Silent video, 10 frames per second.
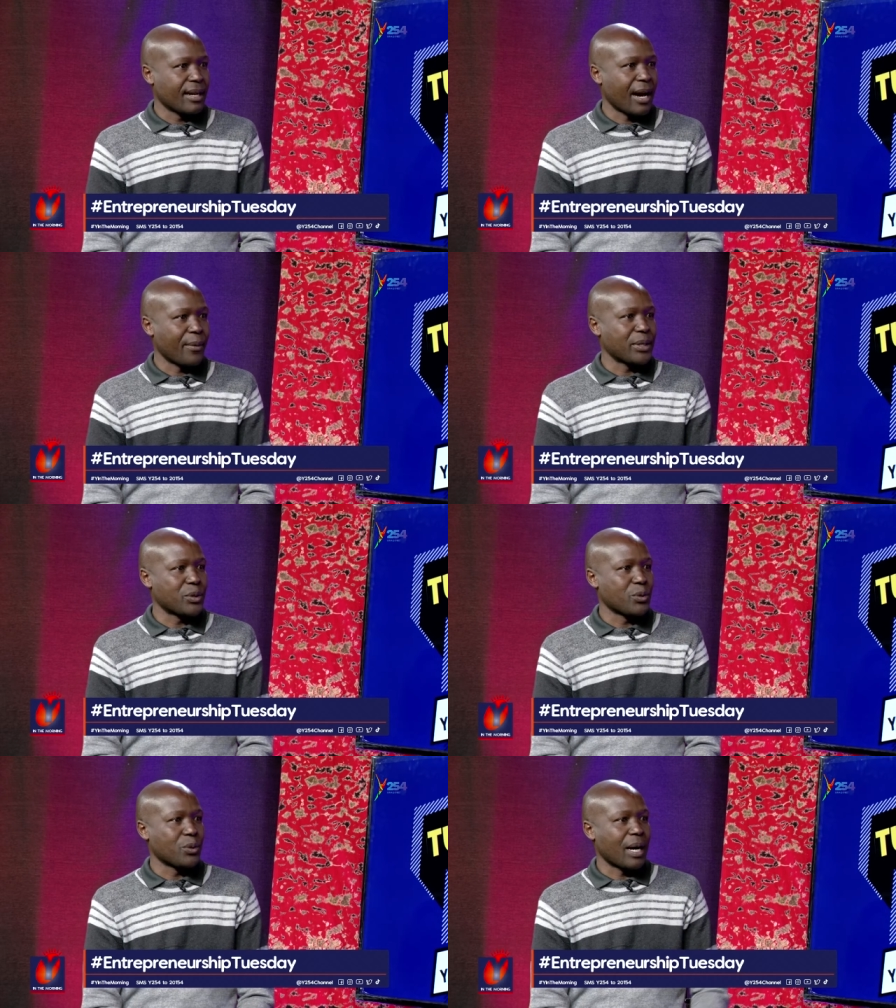I
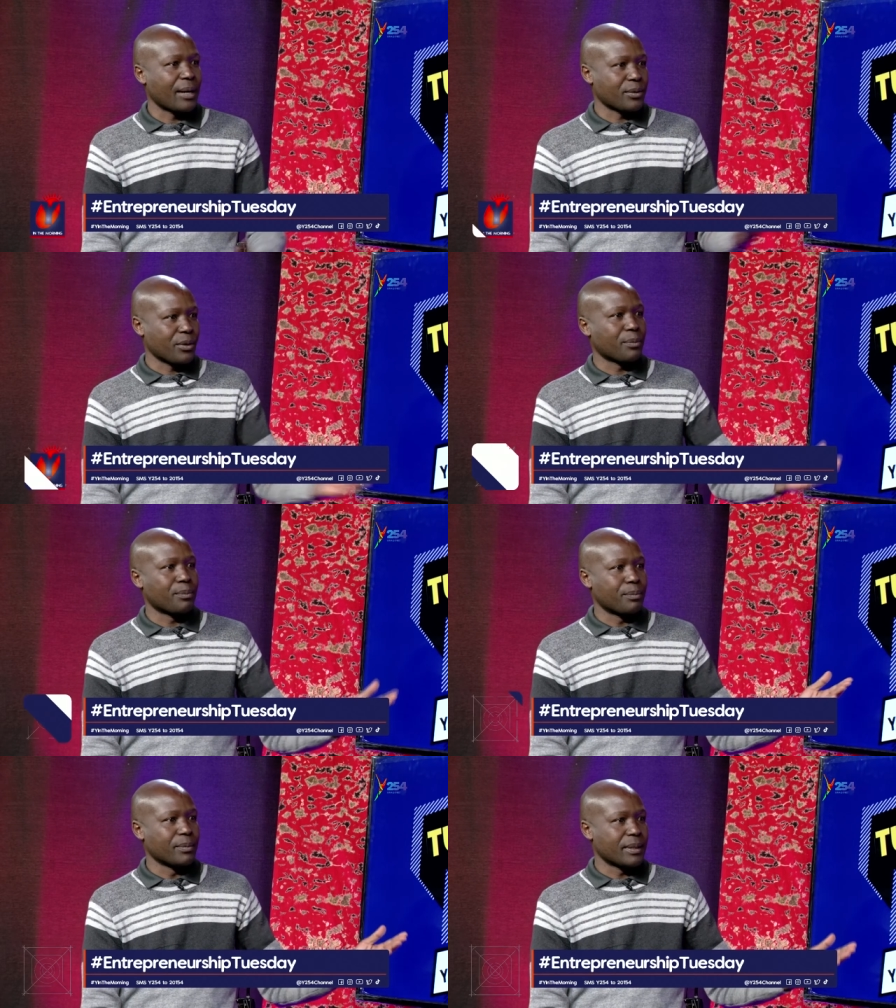went to a rural
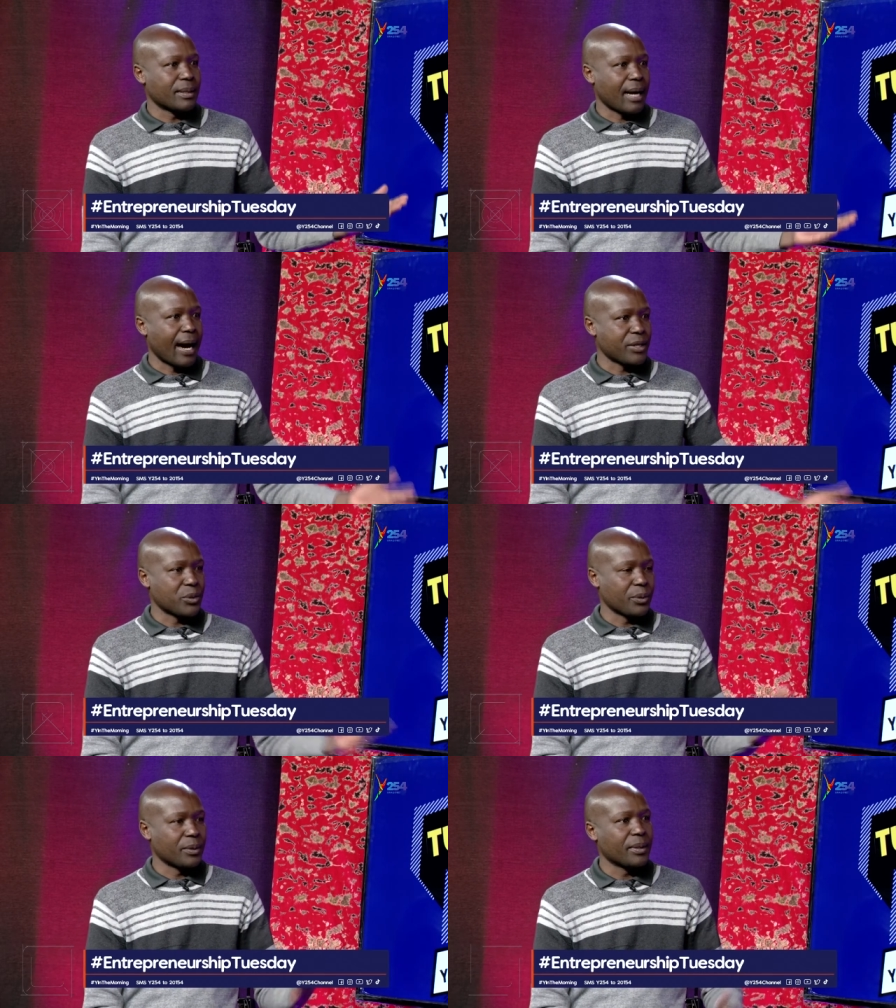high
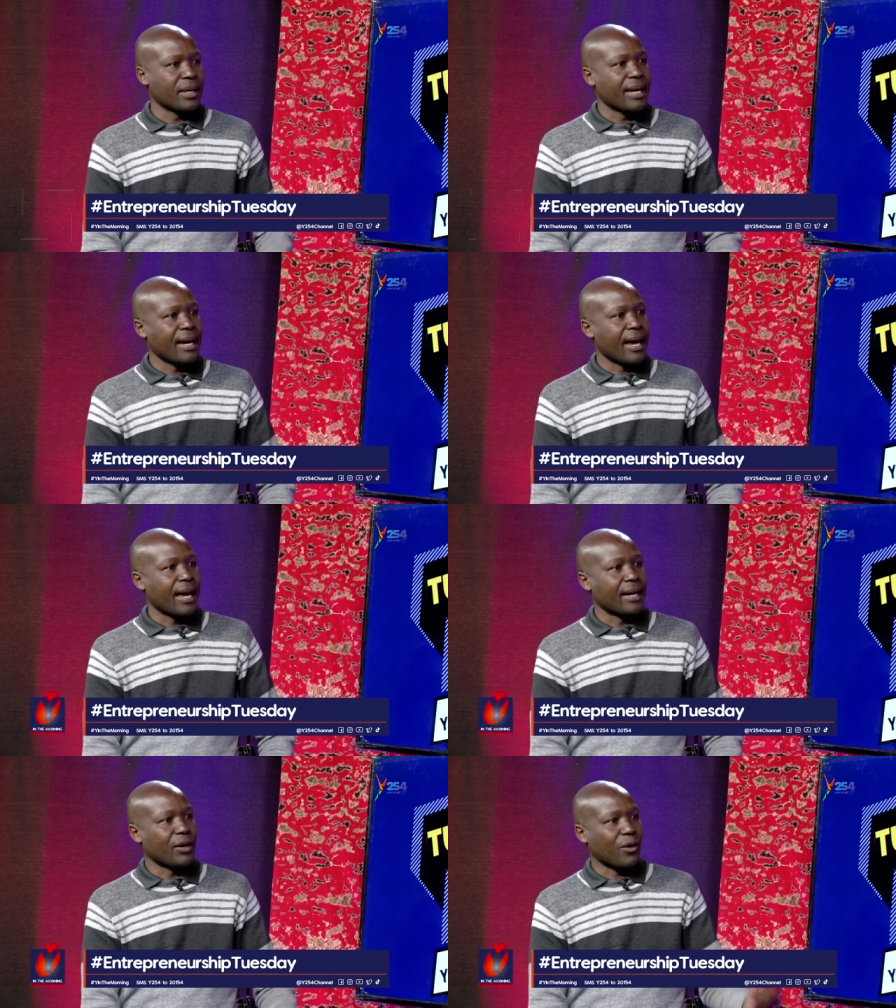school,
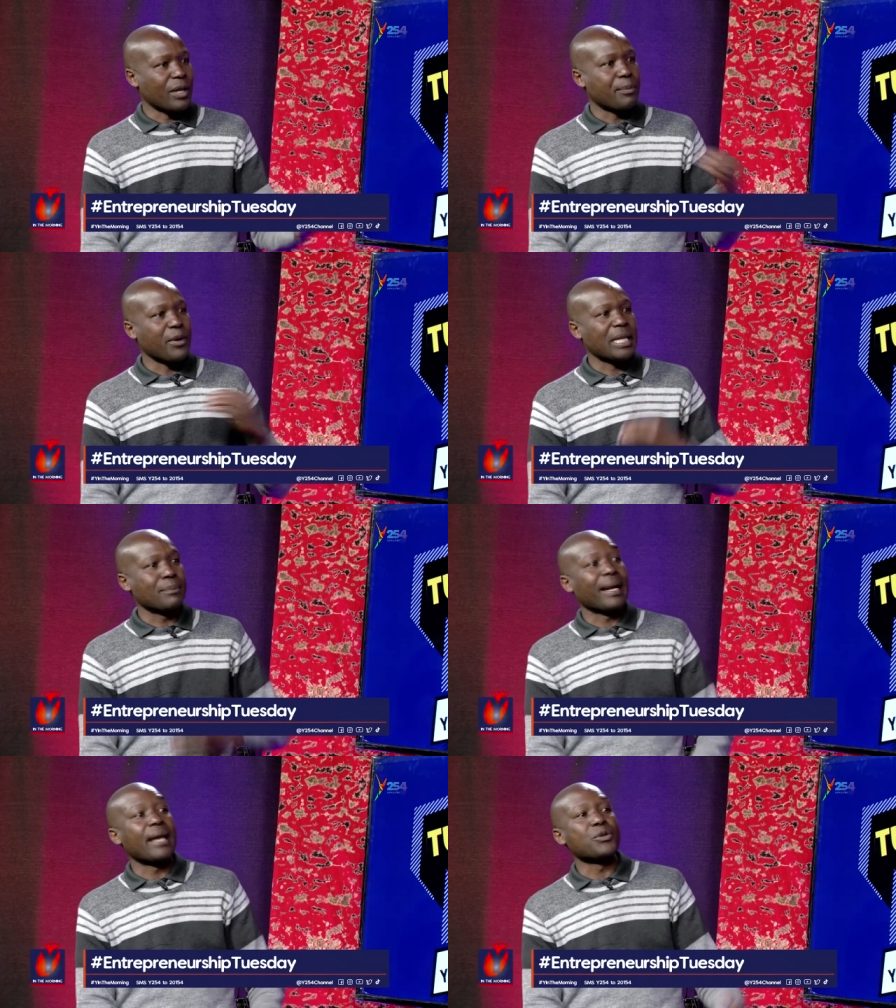and all the pocket
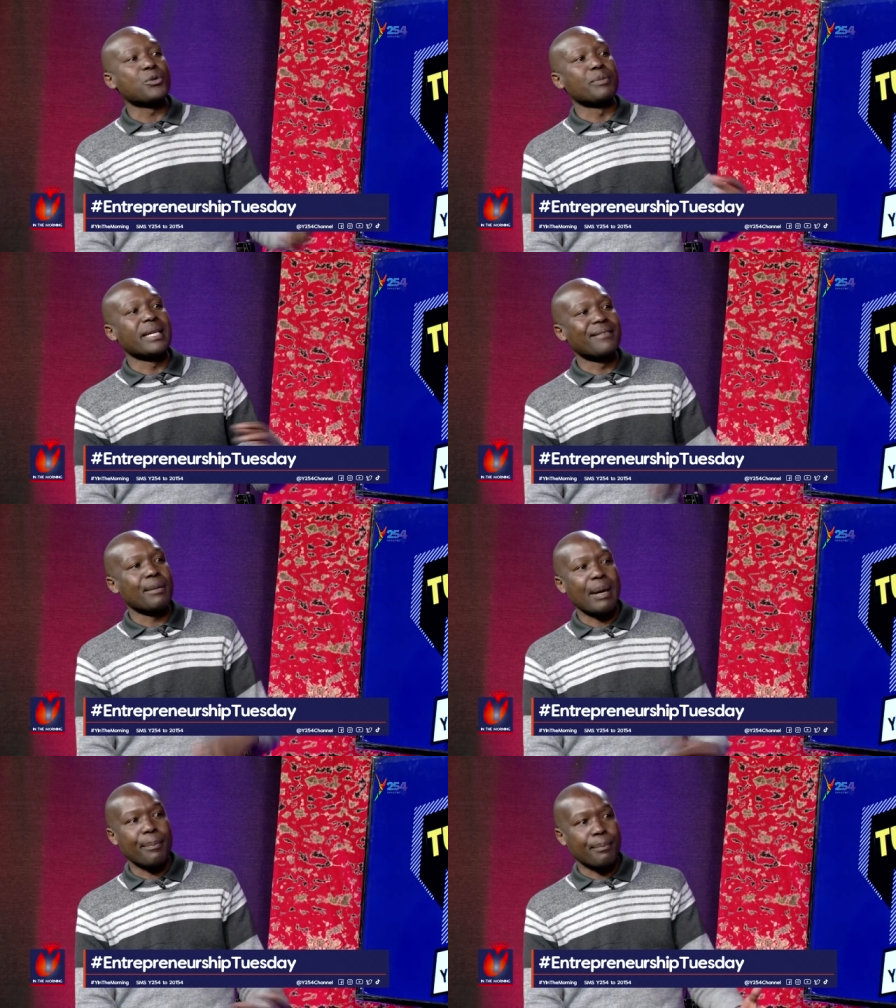money I used to be
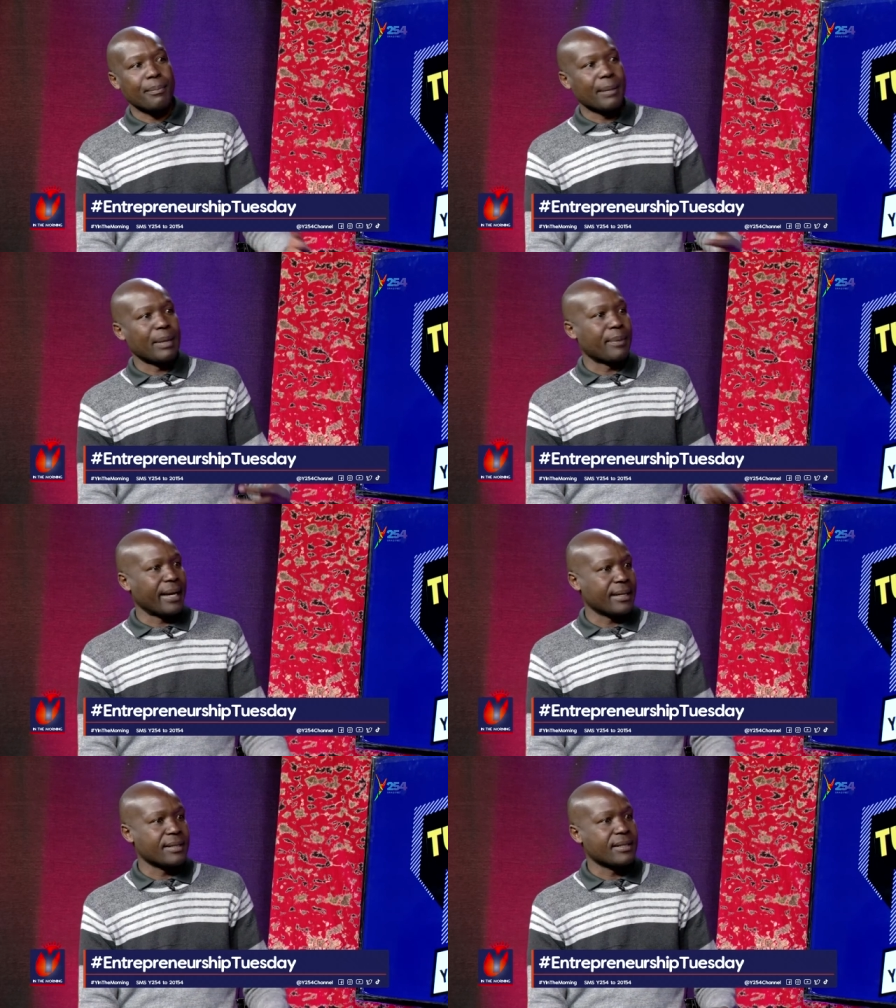given my, by my
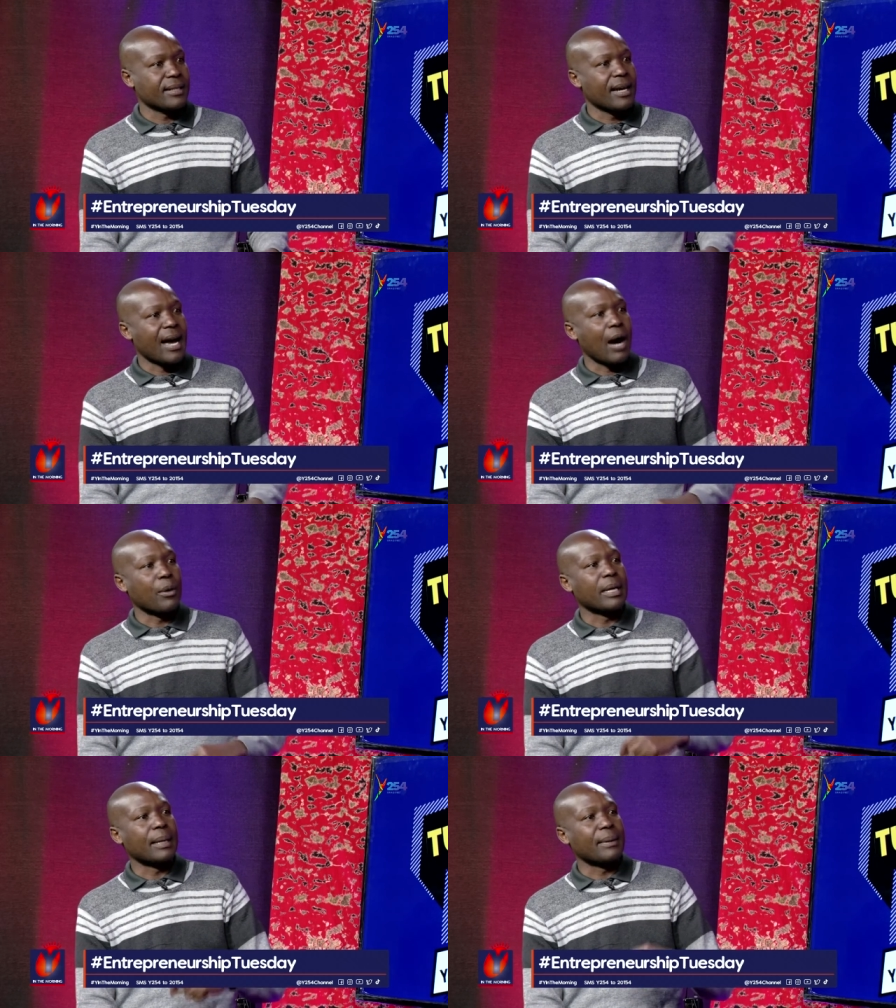parents, I
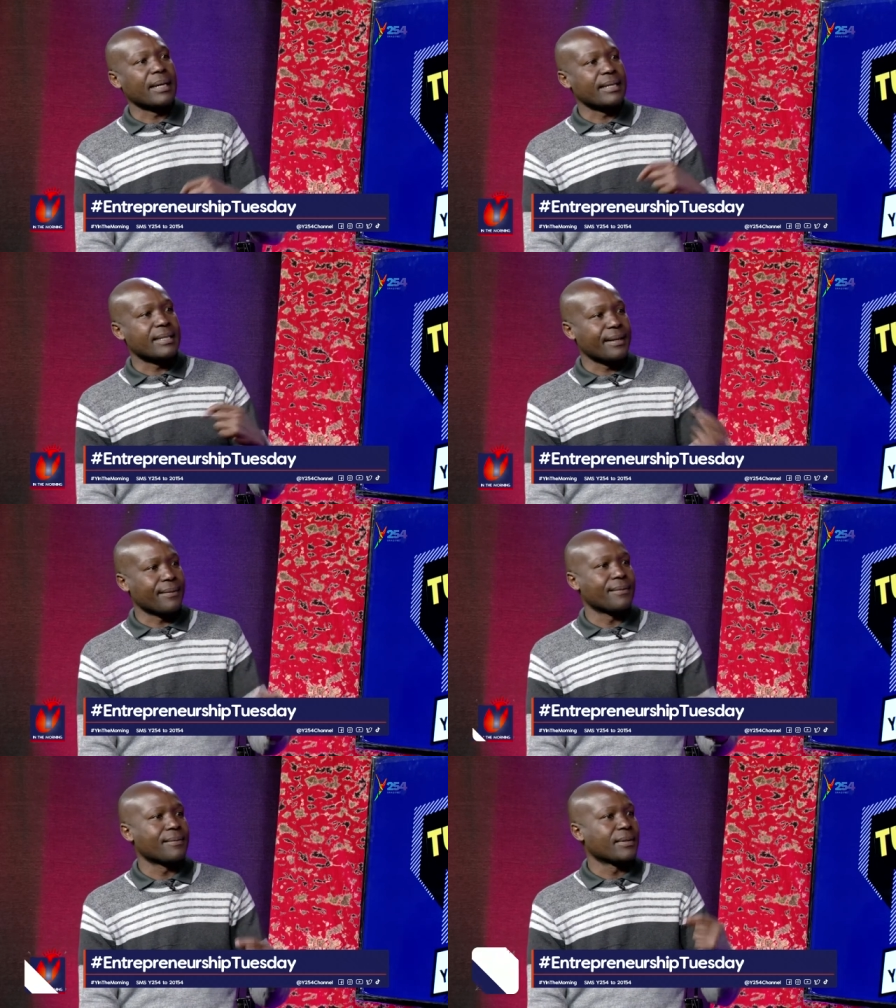would
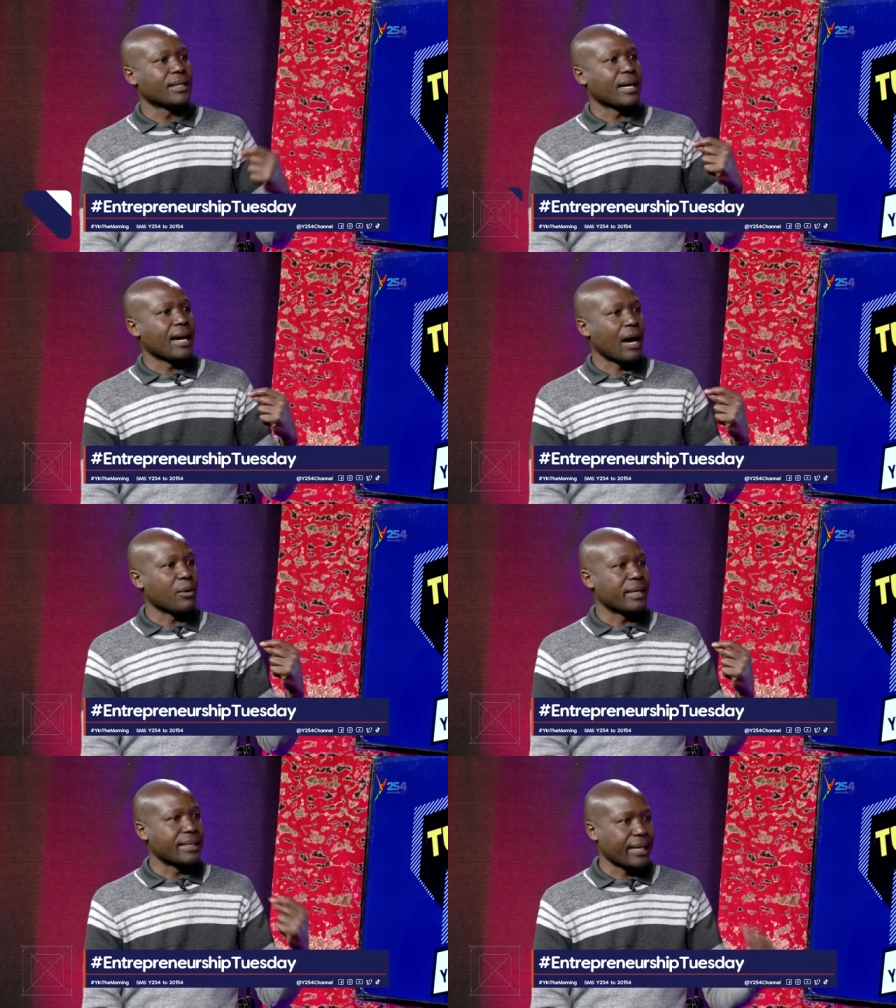save, I
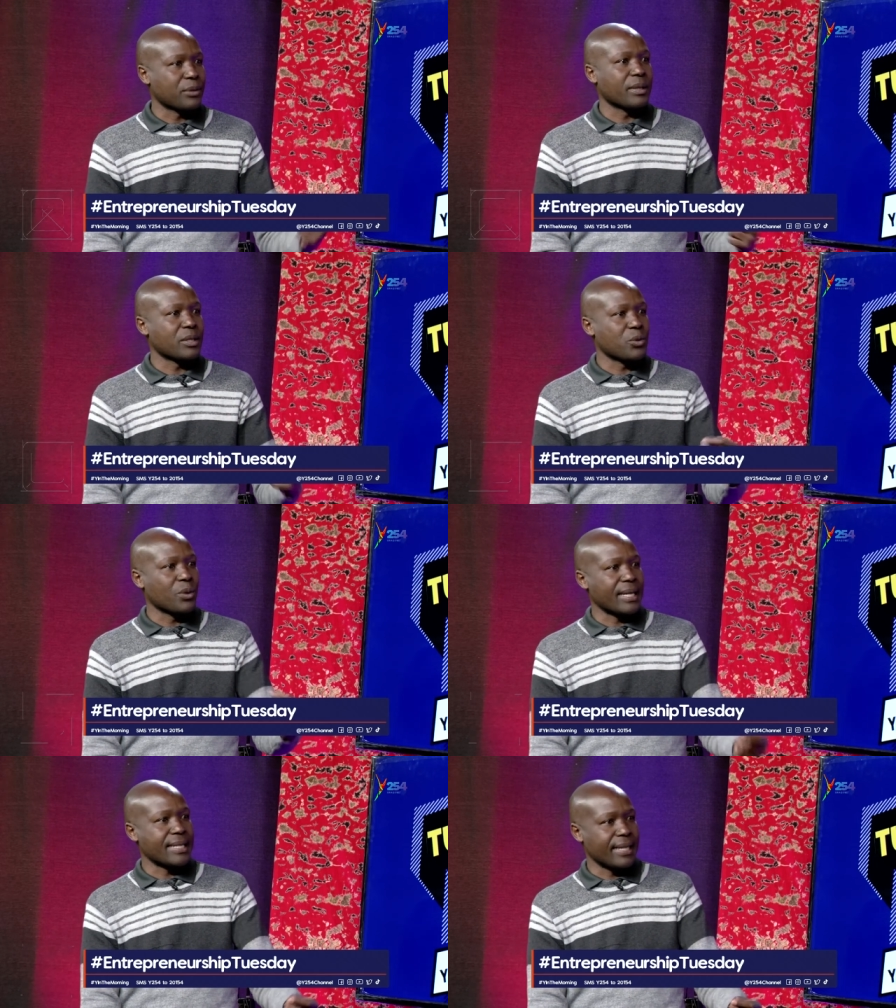would take to the
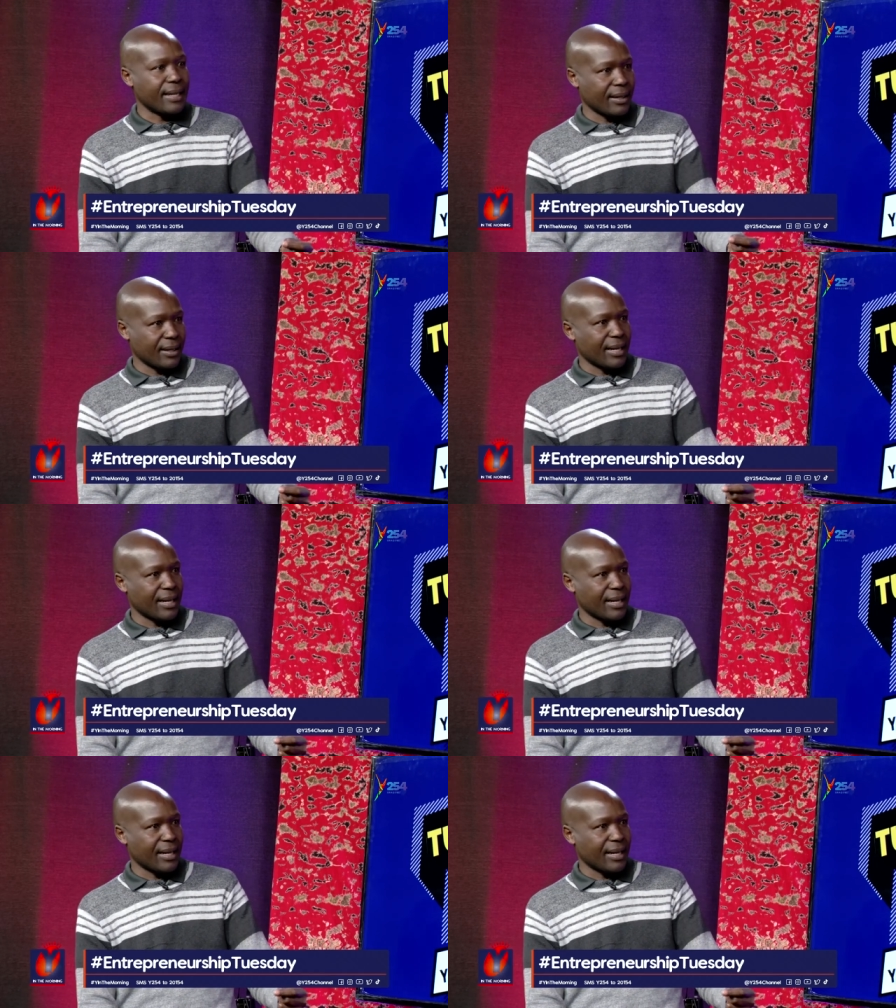school canteen,